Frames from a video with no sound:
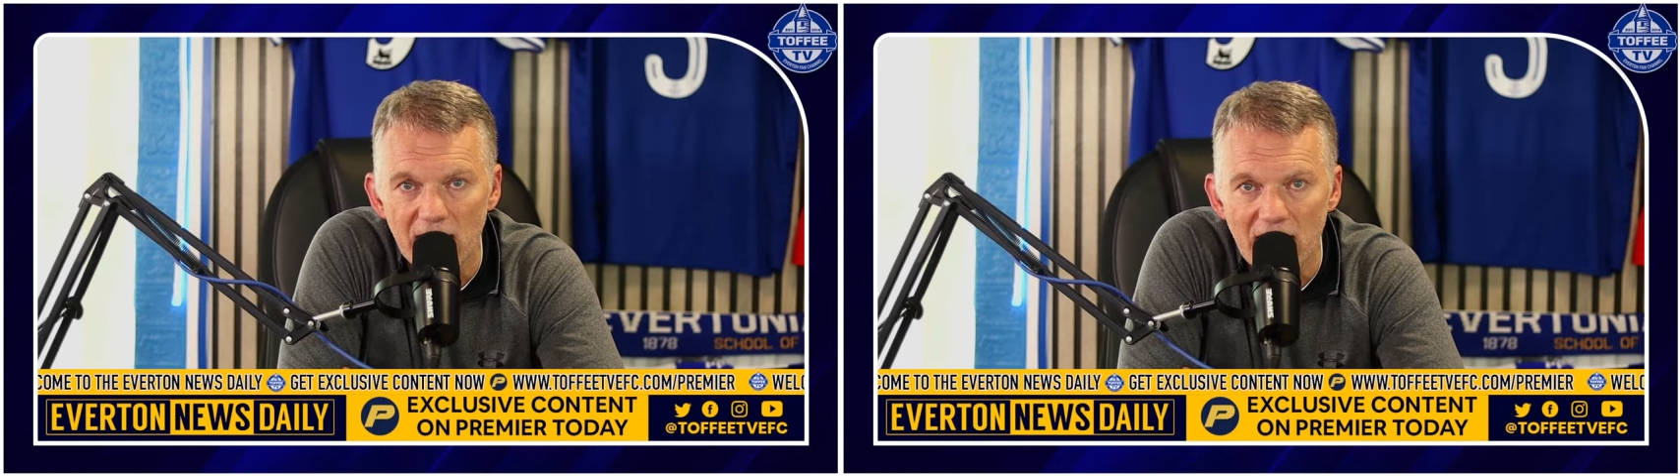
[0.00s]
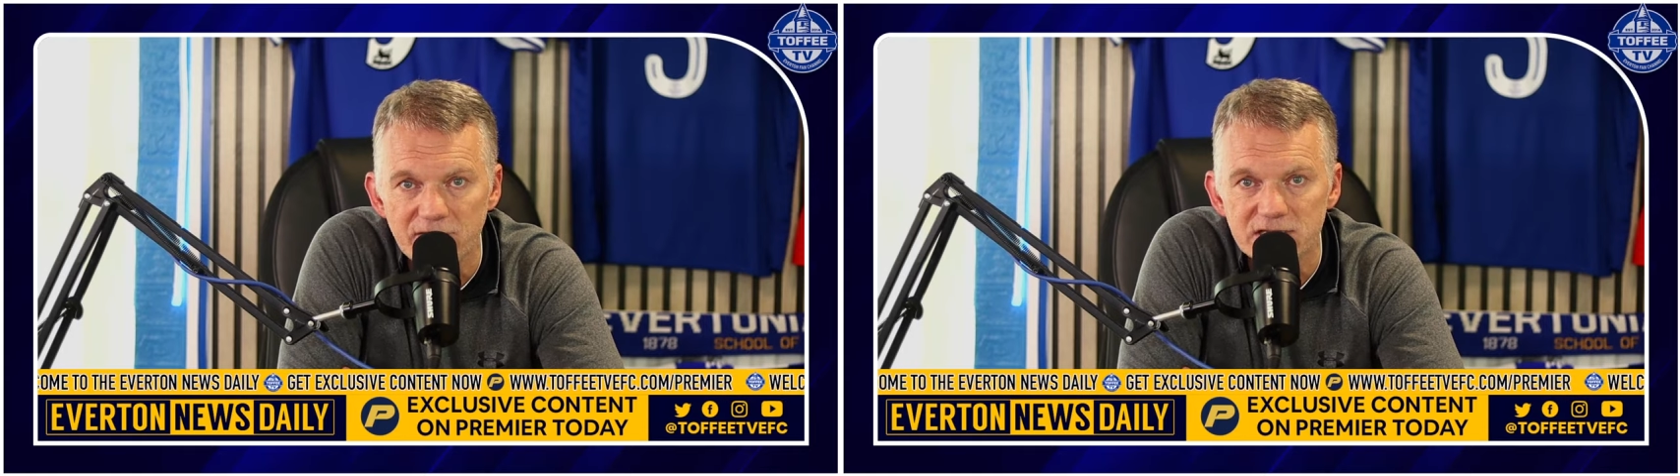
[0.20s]

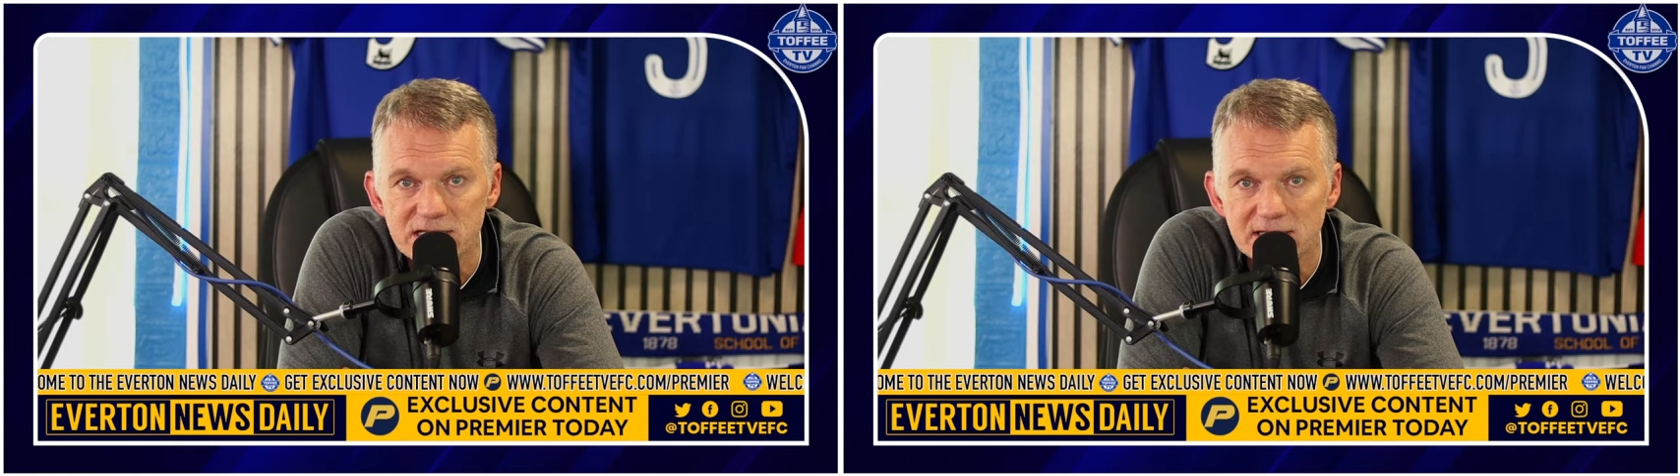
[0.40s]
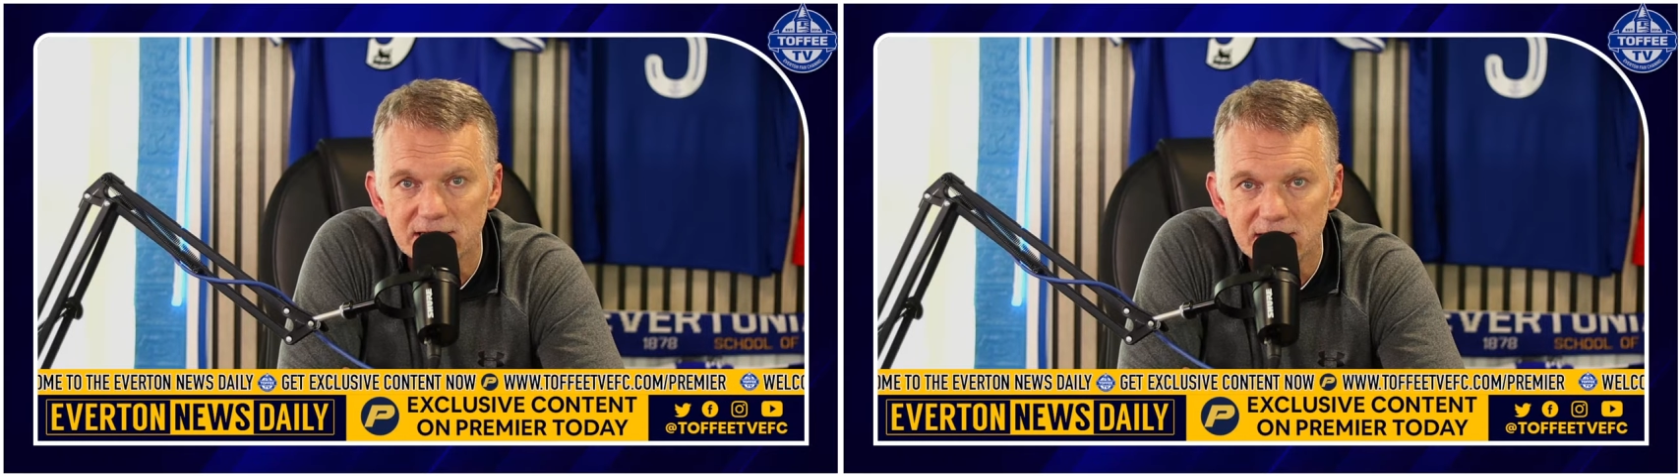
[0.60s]
haven't,
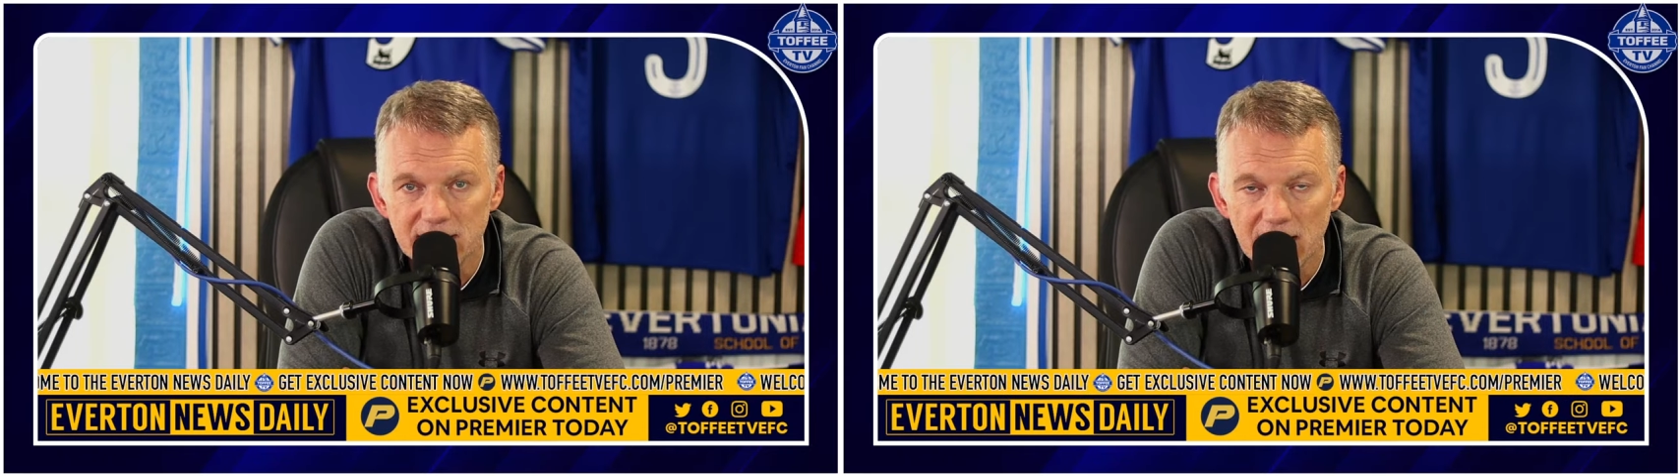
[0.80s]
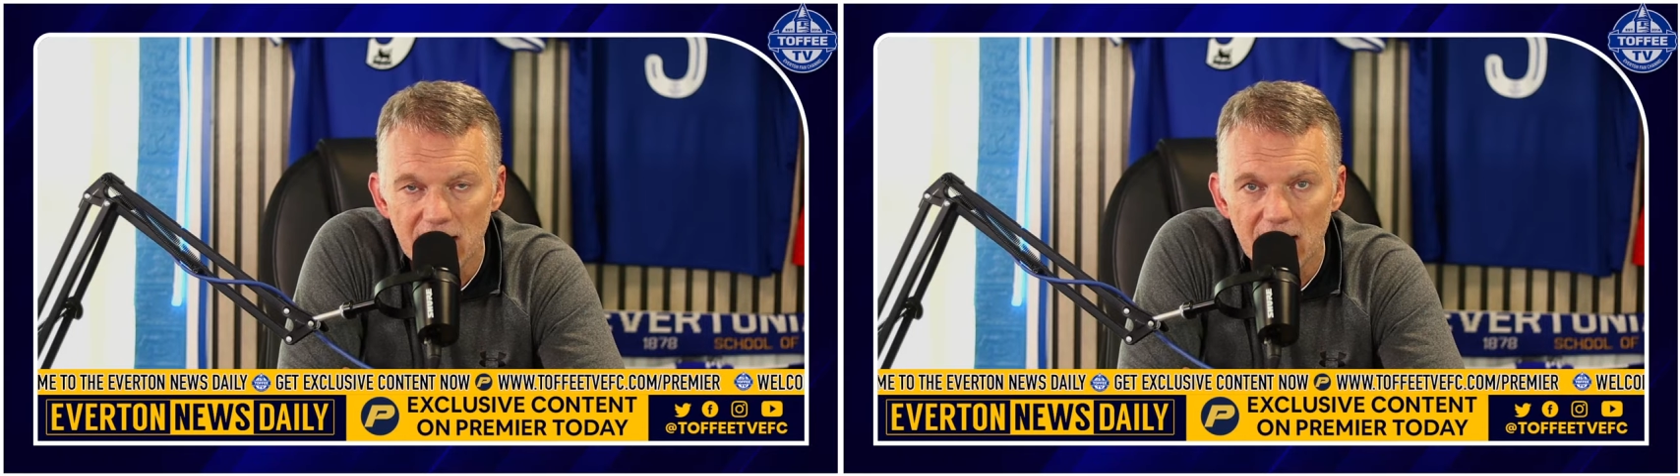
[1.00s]

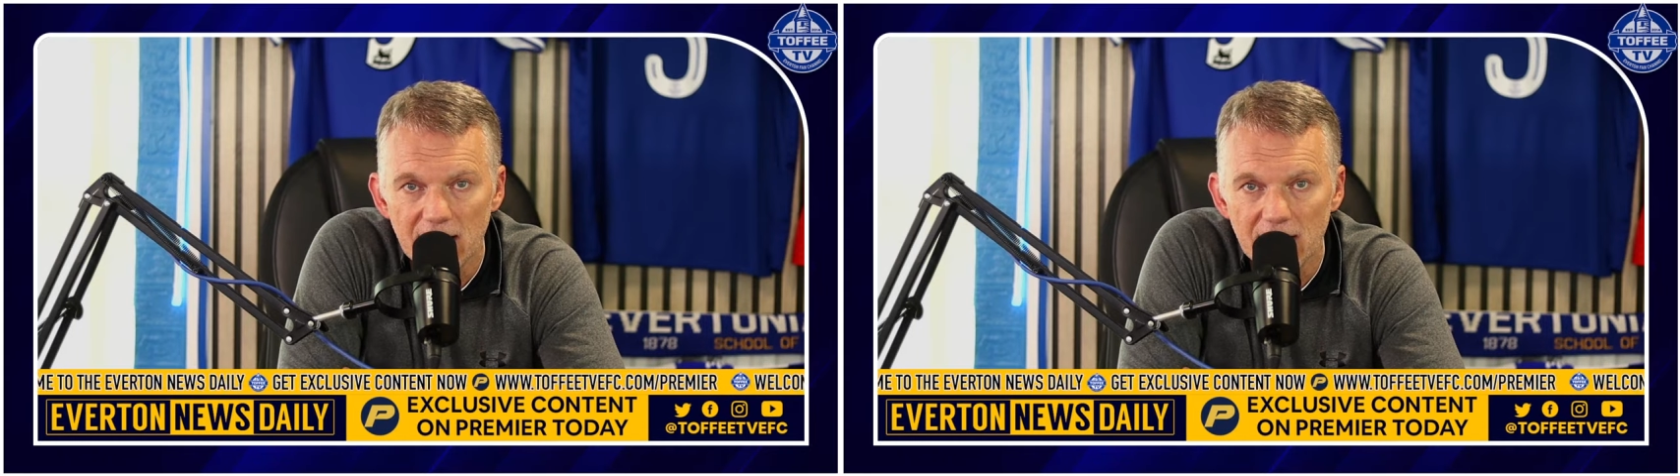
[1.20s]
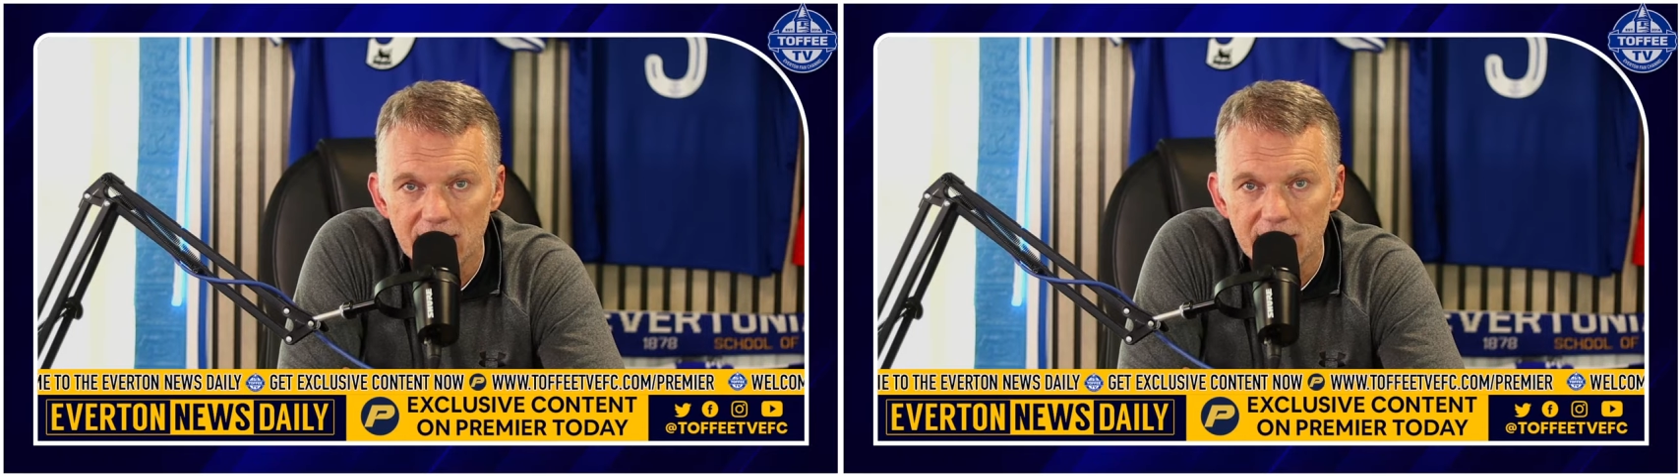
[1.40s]

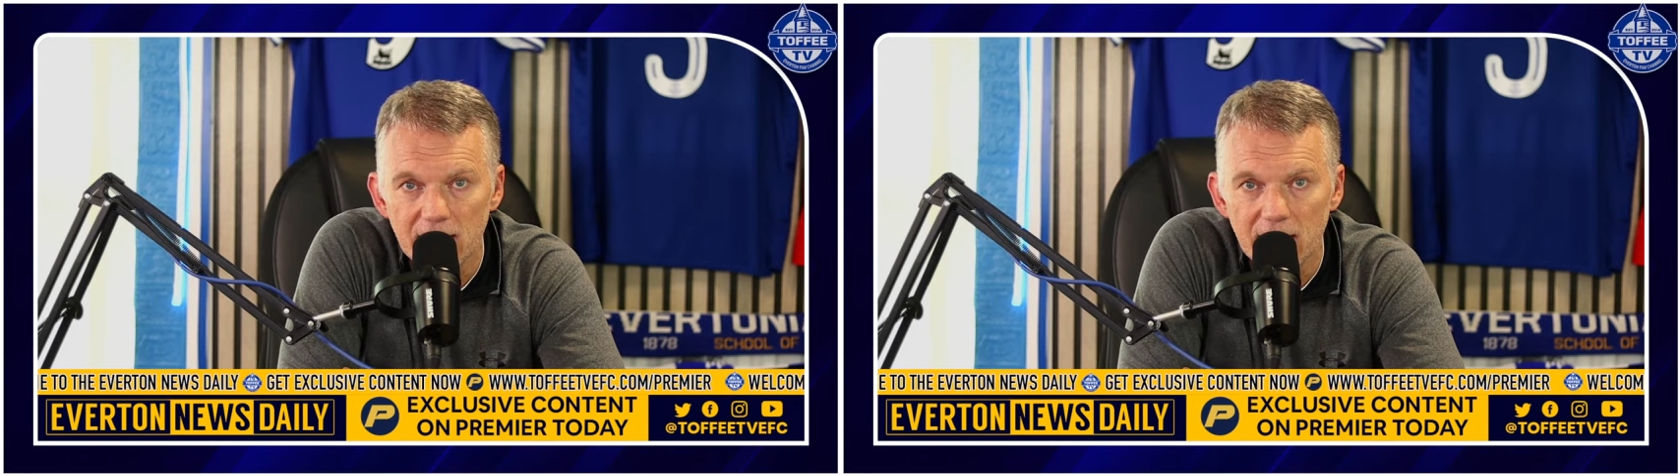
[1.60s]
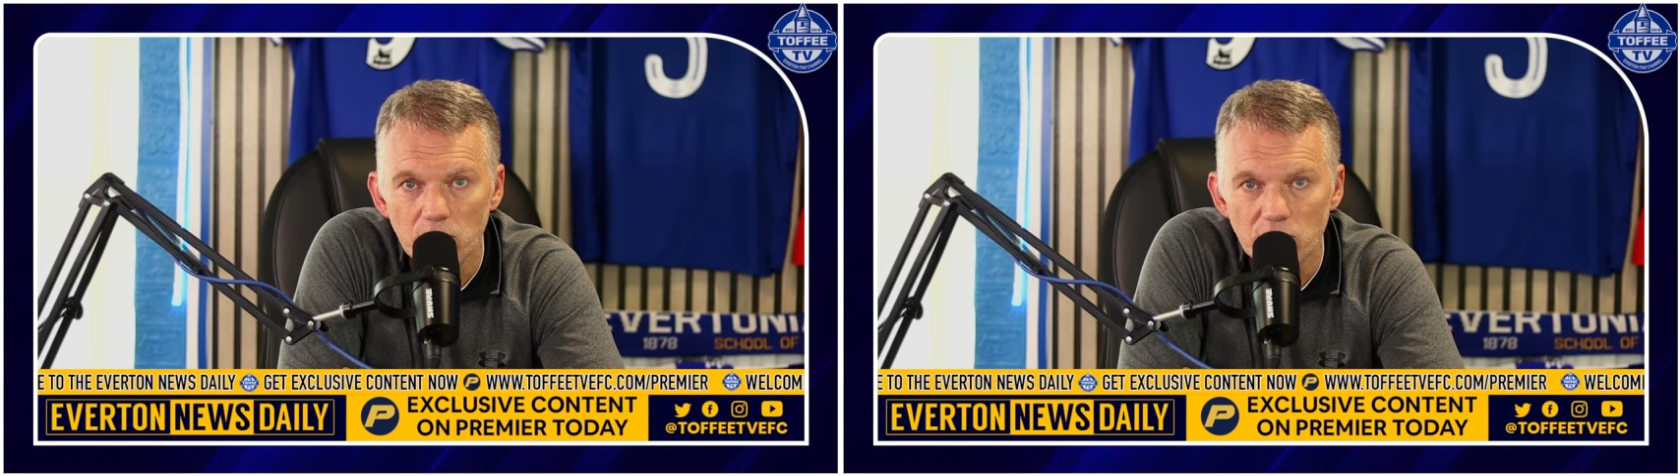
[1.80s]
and
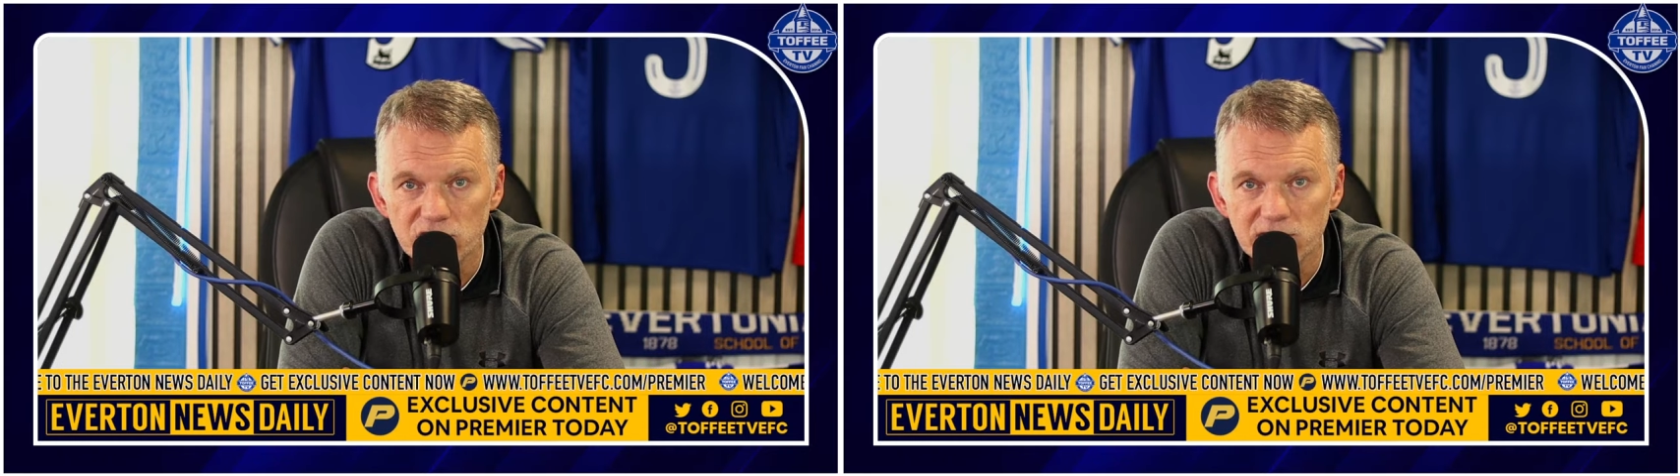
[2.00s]
we'll see you